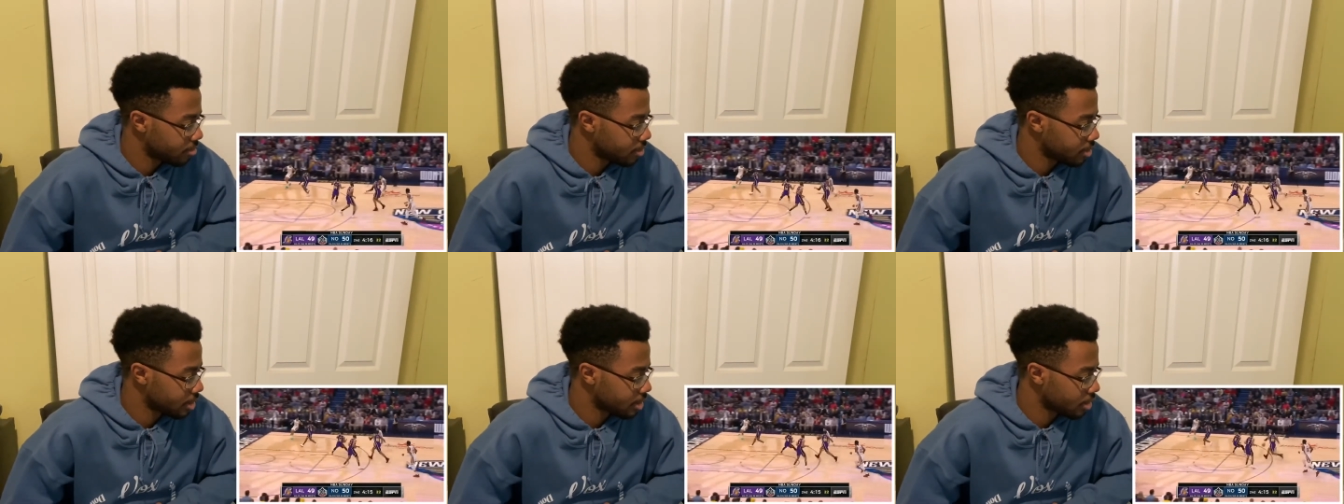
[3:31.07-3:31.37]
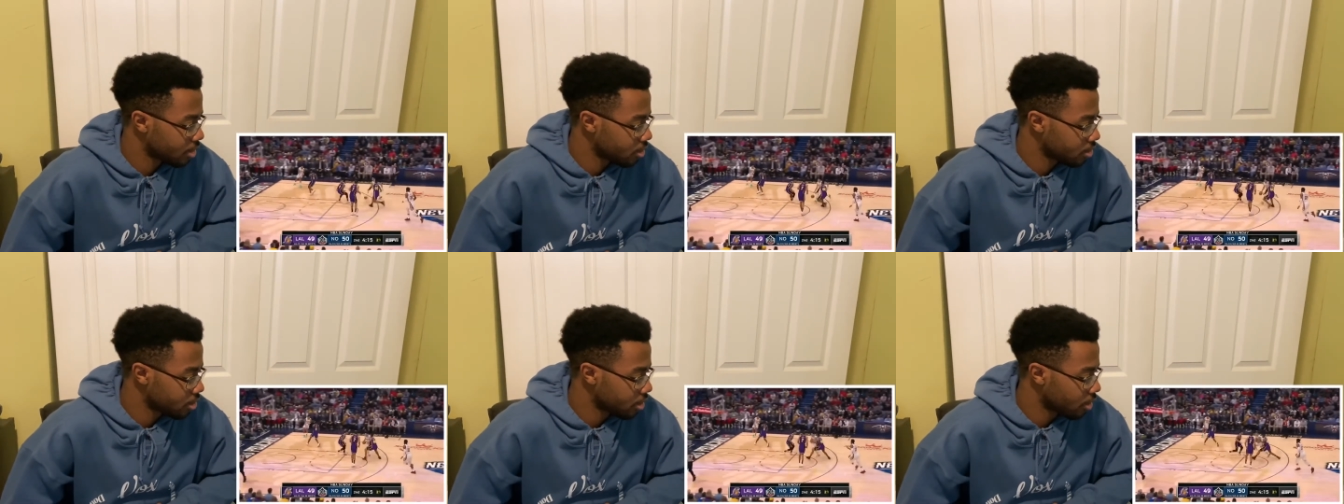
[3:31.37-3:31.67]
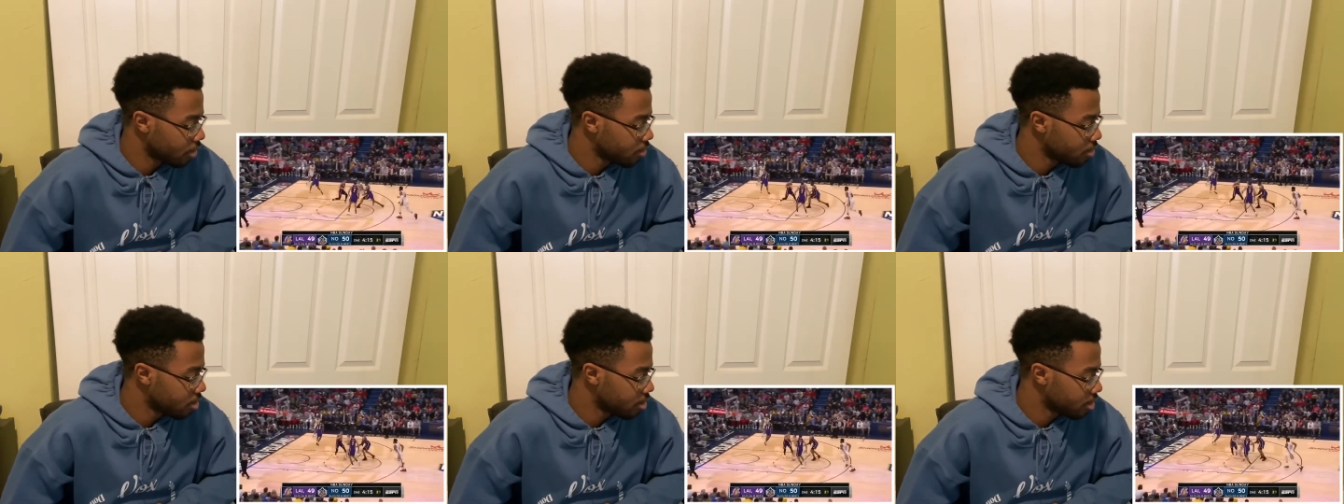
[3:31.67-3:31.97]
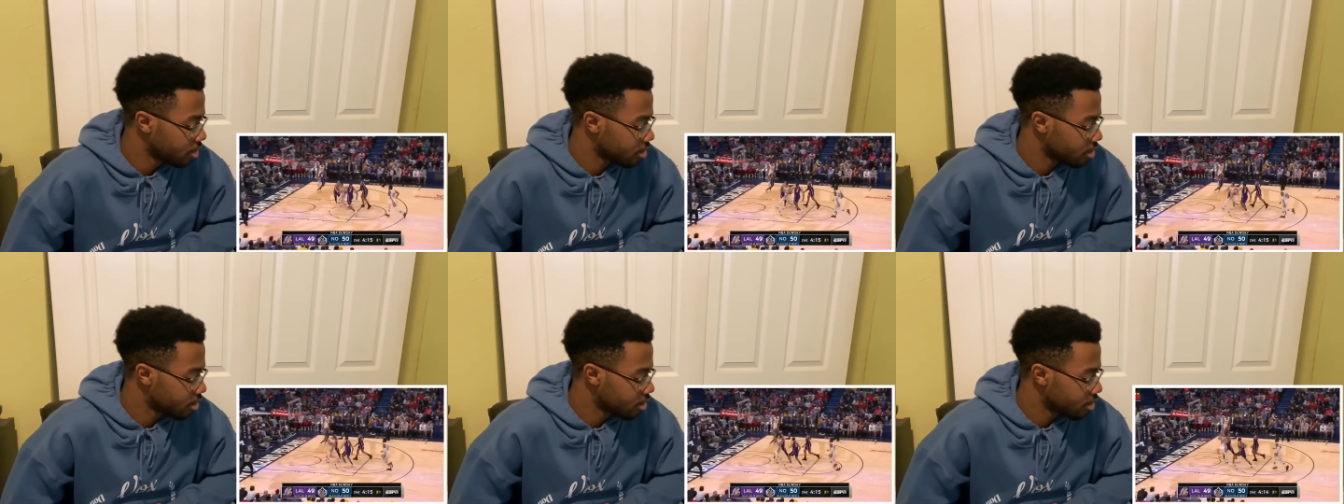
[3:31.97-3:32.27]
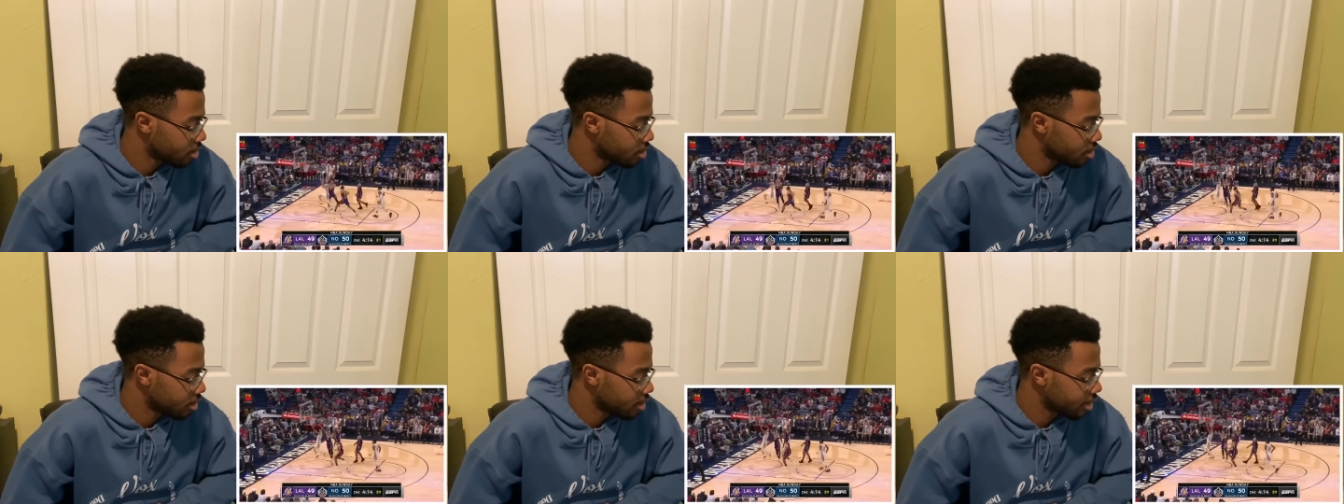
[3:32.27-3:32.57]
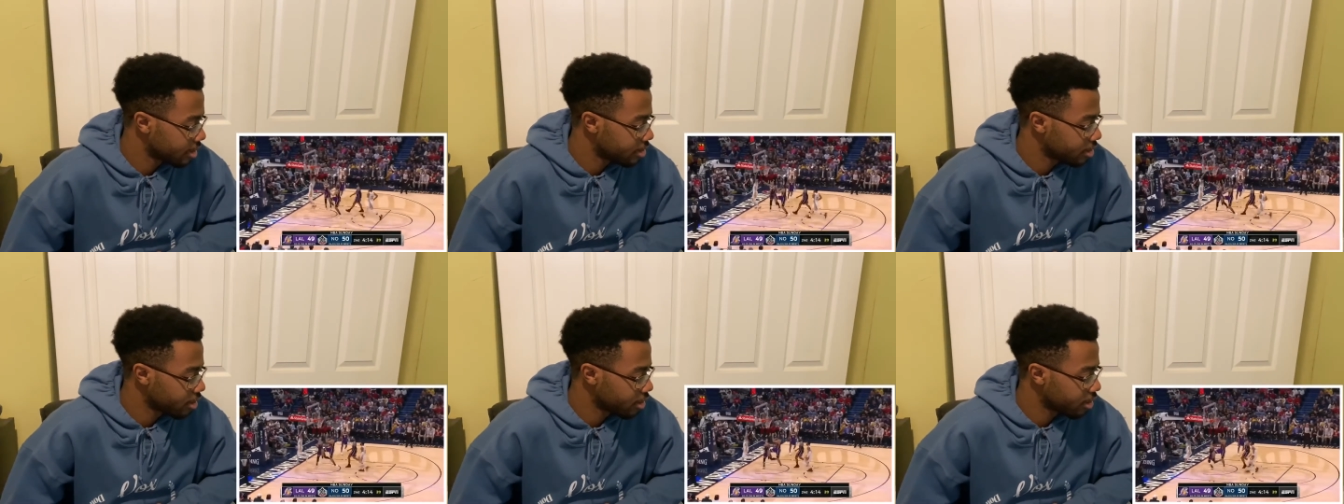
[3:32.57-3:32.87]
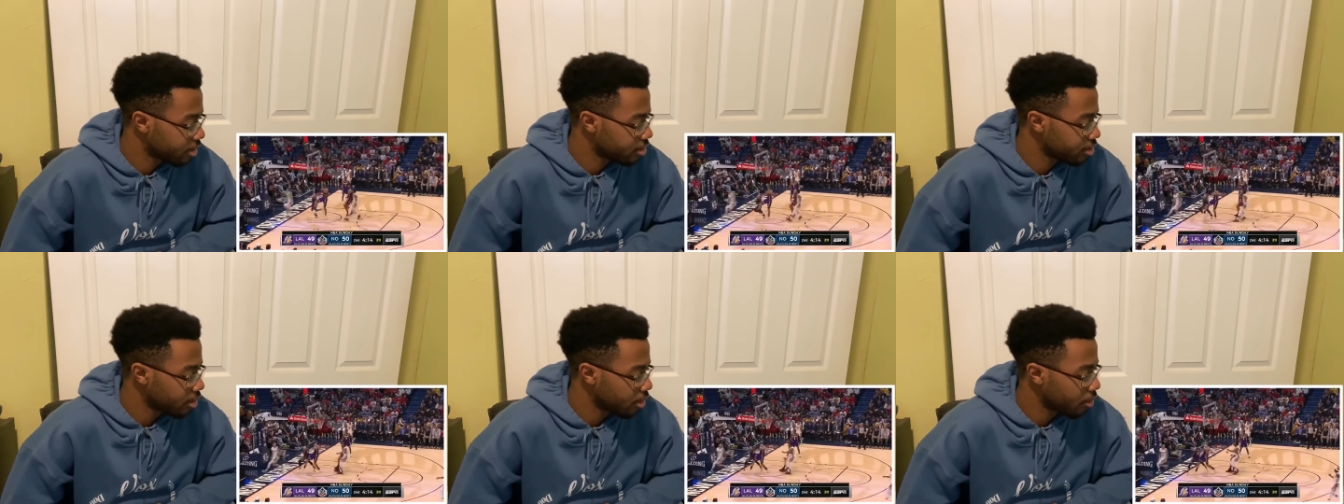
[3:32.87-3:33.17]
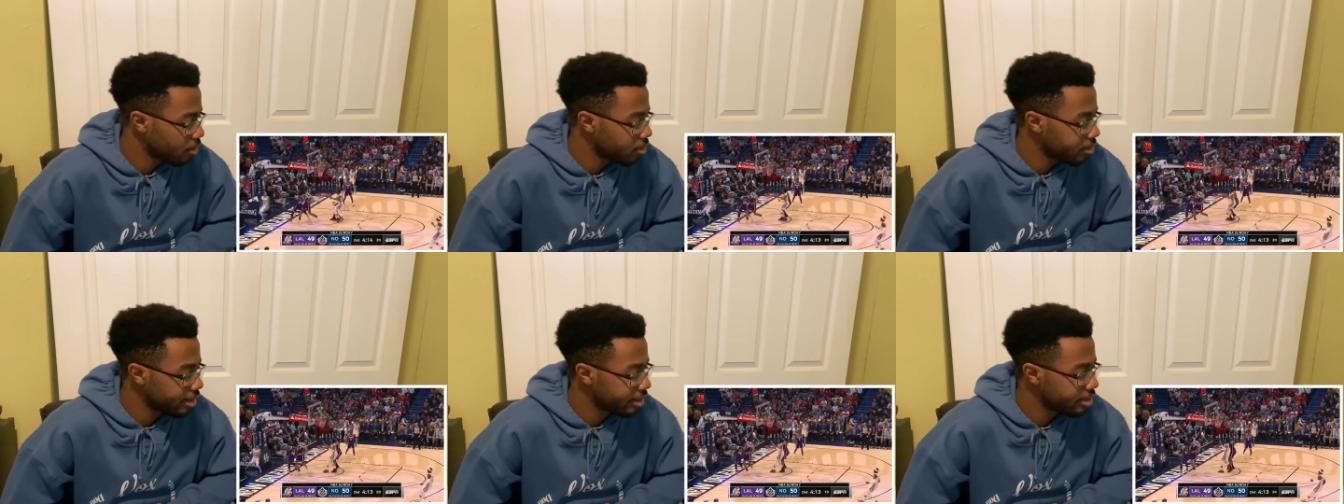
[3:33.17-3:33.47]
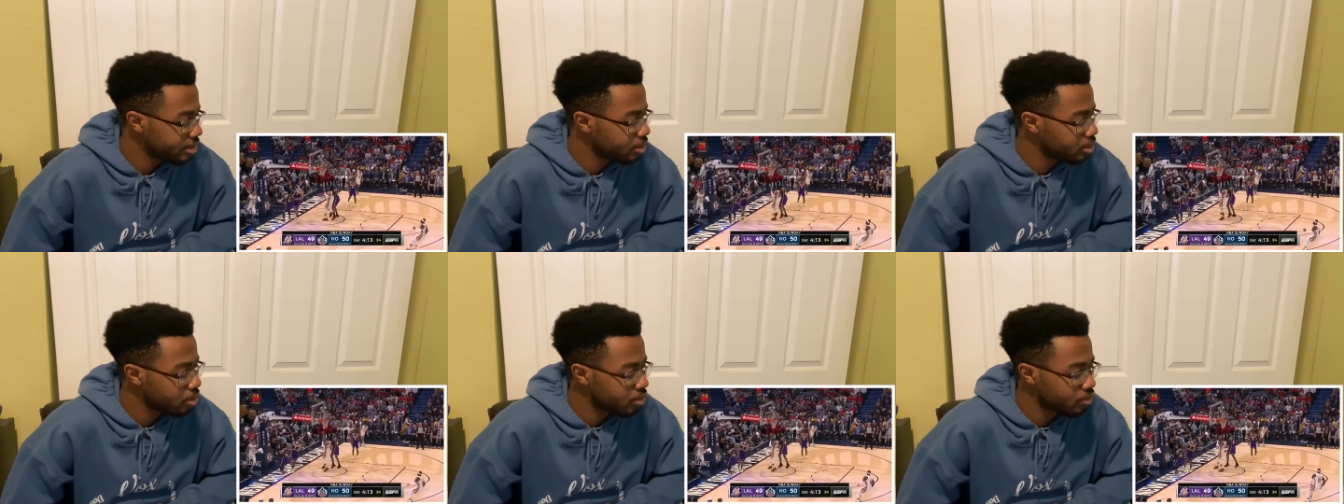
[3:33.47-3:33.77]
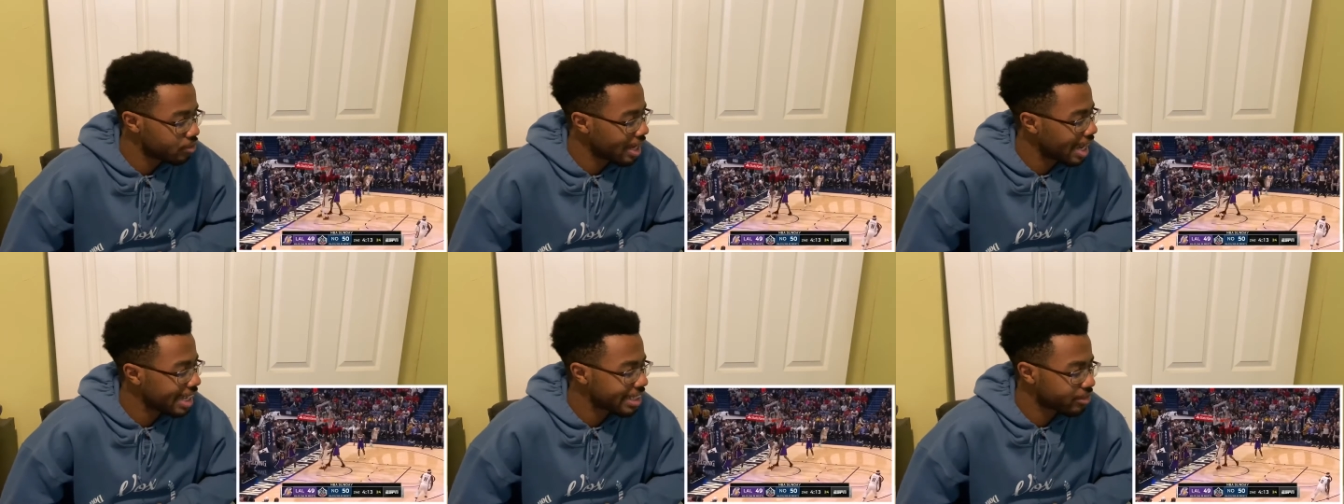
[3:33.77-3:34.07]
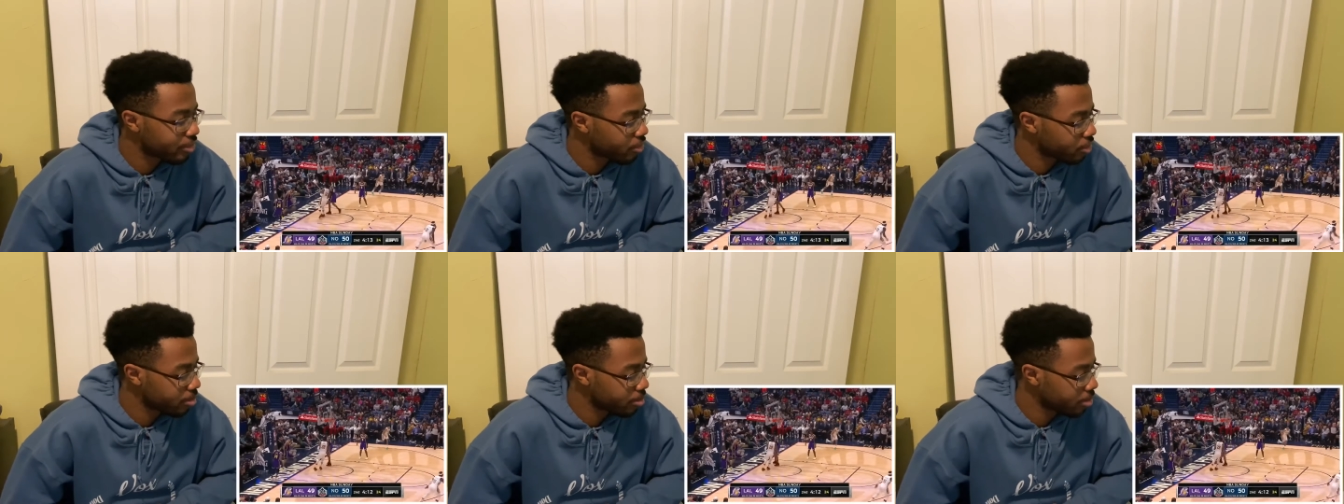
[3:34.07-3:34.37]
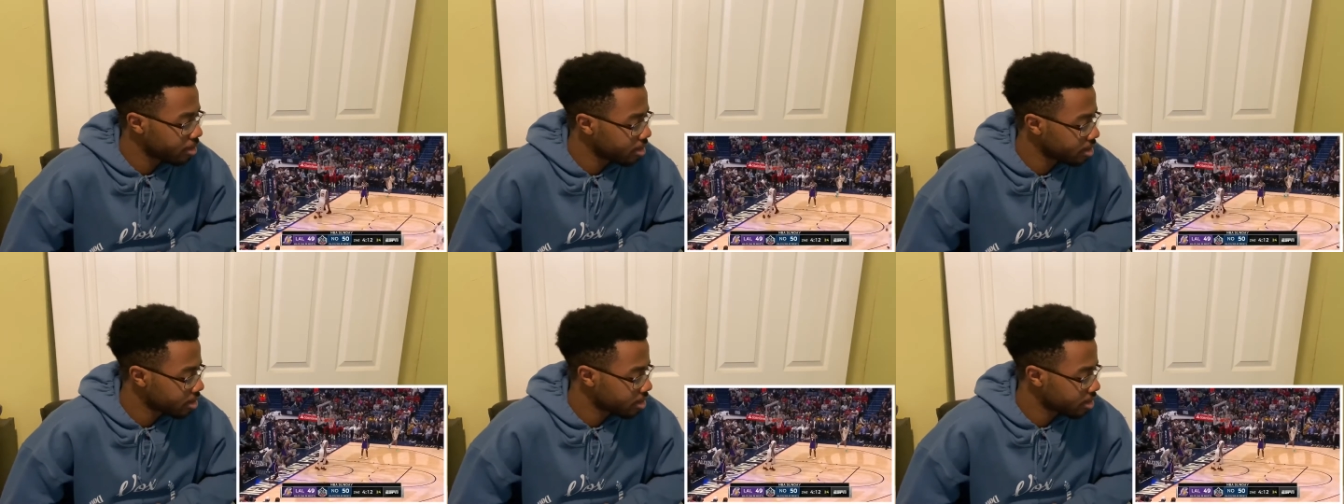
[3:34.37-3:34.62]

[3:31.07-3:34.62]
Go, Zoe. Yes, sir, Zoe. He's too fast for him, bro.